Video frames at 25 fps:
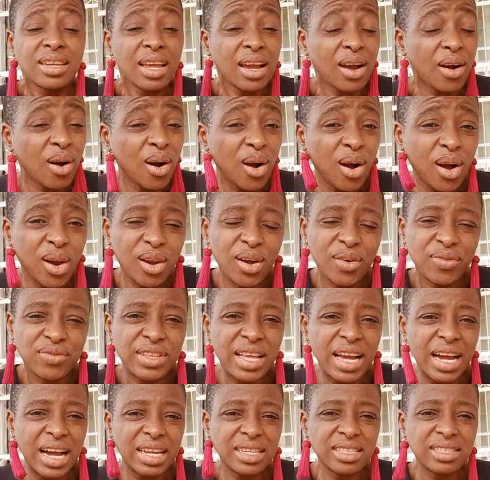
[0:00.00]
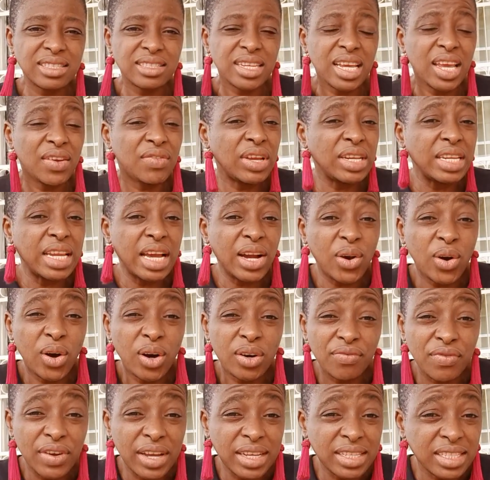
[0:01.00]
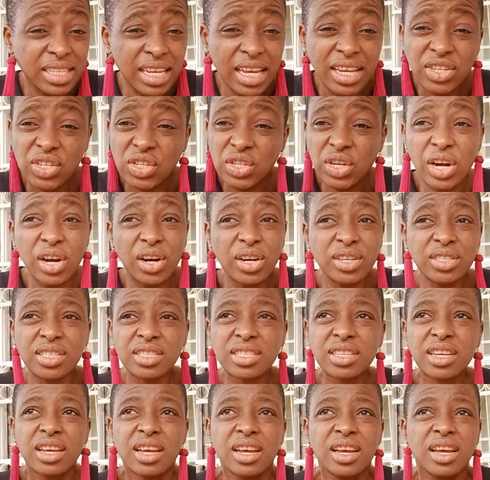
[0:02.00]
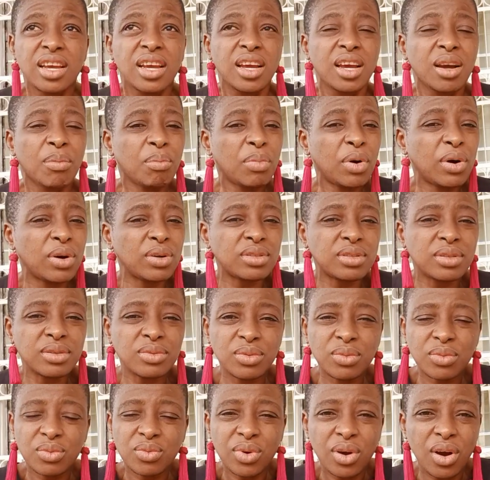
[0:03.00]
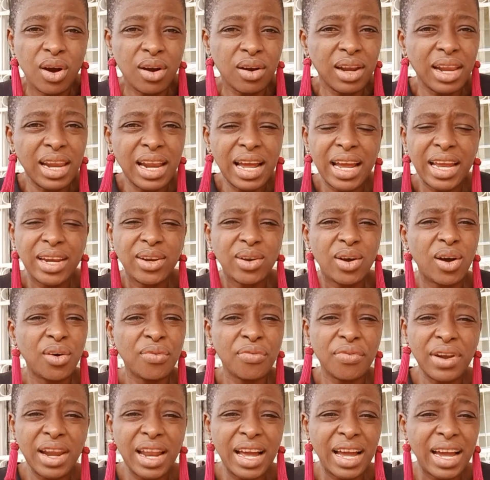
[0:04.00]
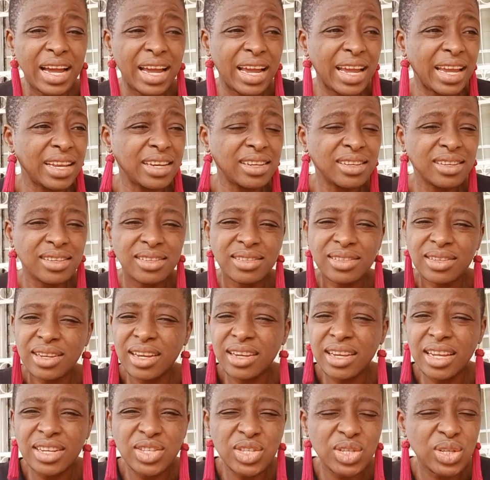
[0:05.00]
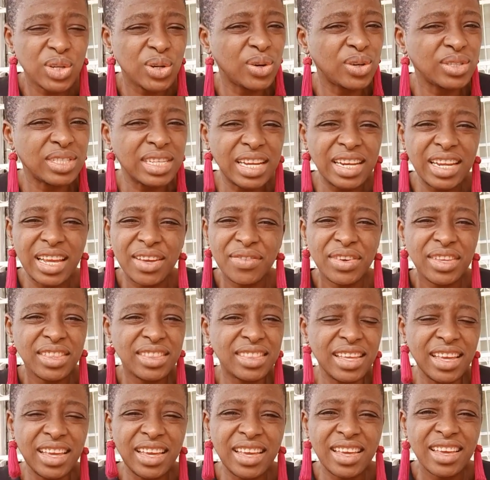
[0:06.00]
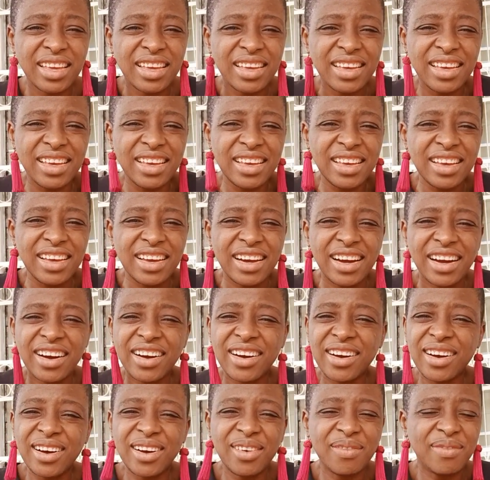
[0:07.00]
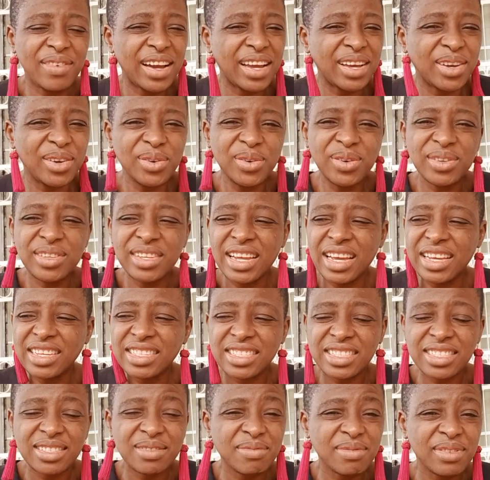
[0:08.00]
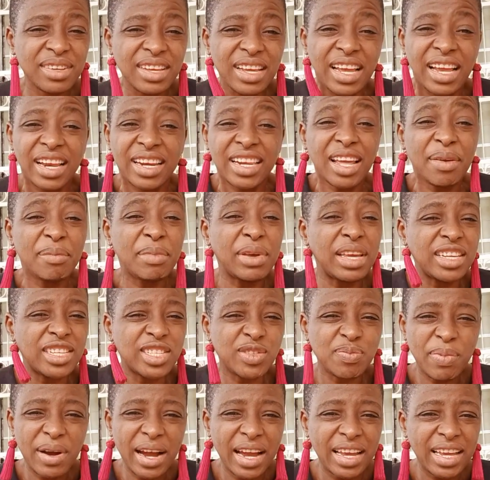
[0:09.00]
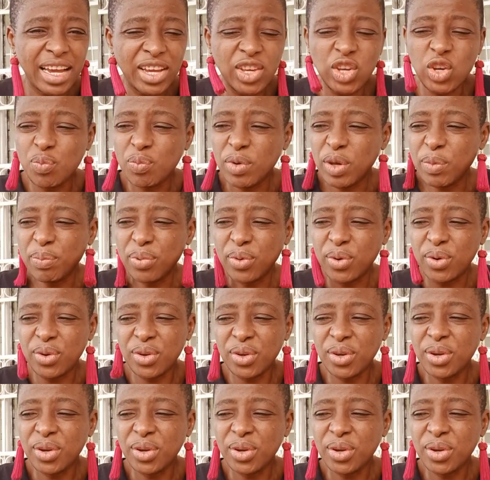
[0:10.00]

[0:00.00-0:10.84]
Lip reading: all of that, even the conversations, both online, offline, and the shows and everything. Oh my goodness. Let me inspire you people,